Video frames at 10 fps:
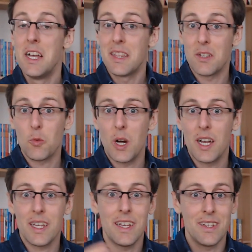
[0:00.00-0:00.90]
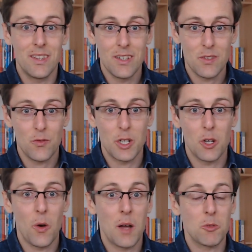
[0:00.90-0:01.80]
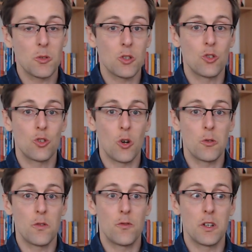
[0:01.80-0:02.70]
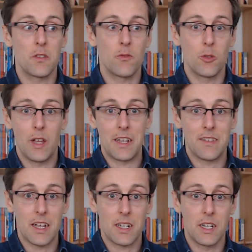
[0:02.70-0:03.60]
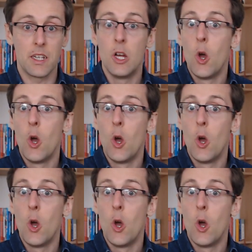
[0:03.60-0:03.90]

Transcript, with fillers: That's why in this video I'm going to show you first of all exactly